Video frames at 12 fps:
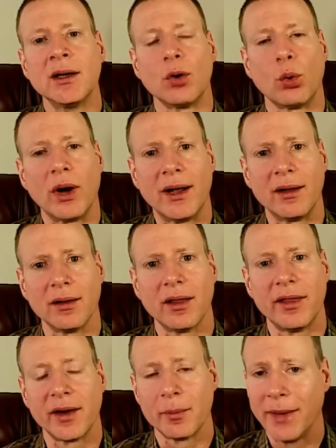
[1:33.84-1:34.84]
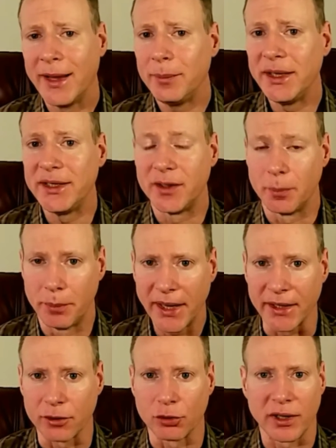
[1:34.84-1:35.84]
While there may be
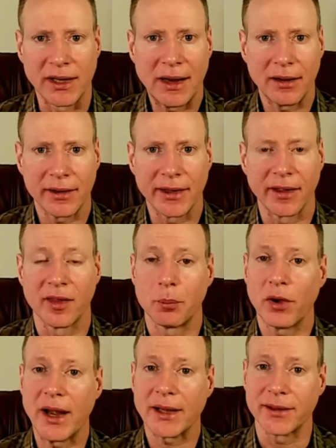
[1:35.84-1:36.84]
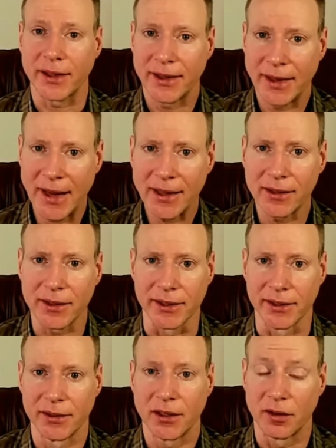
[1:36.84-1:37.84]
debate regarding the
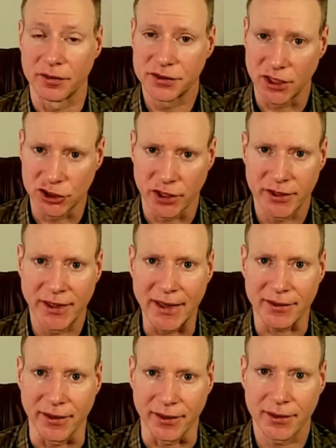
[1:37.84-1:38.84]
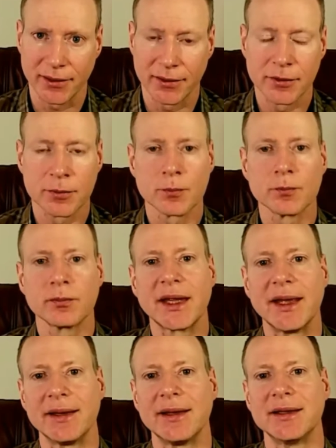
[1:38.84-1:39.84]
practicality of such a tactic,
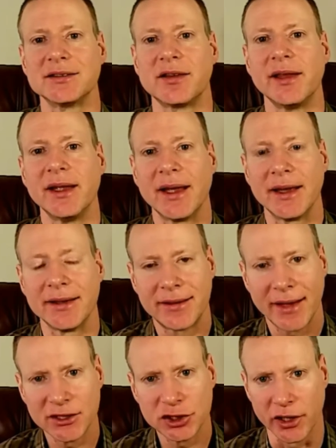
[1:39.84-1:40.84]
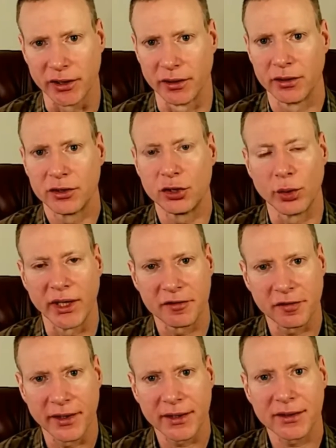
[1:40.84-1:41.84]
it is the intention to
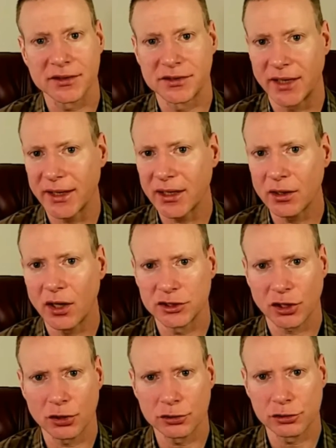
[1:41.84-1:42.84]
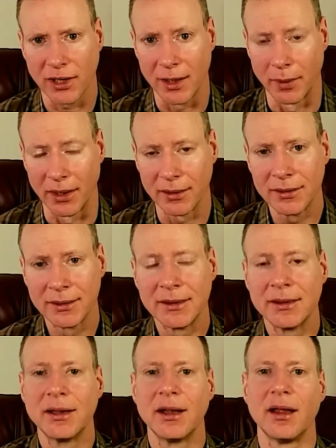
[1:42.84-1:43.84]
inflict psychological trauma
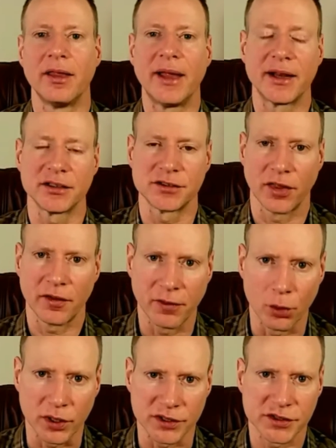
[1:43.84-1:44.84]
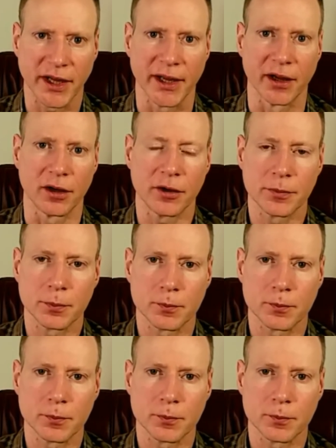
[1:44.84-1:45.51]
that is the focus here.